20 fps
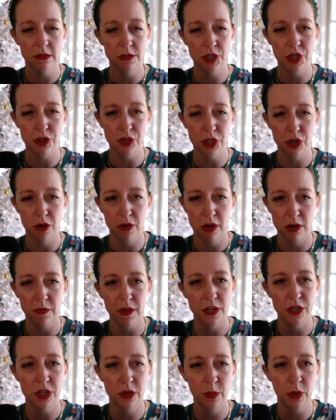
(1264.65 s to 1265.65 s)
choose your own
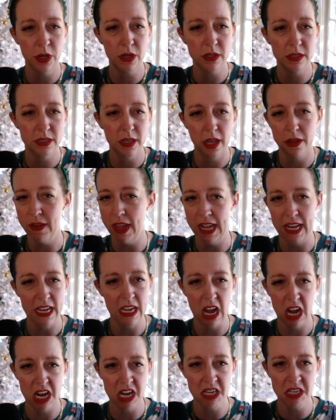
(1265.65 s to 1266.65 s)
adventure books of any
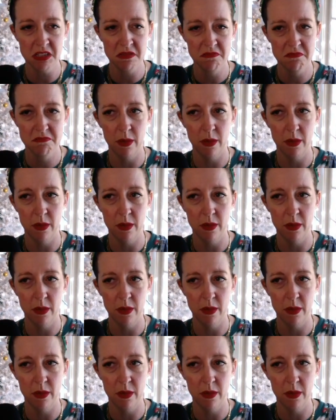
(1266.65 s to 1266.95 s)
kind.